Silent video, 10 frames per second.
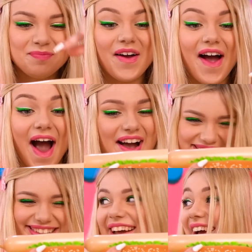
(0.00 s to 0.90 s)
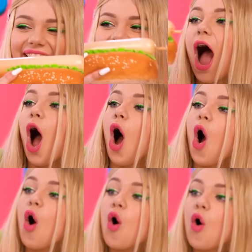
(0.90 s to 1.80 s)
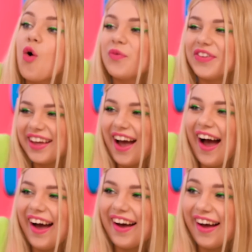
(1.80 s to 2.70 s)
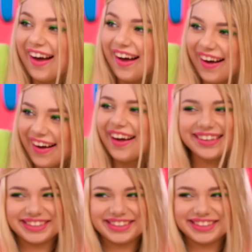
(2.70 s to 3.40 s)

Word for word: replace the candy one. Alright, Mister Balloony. Chocolate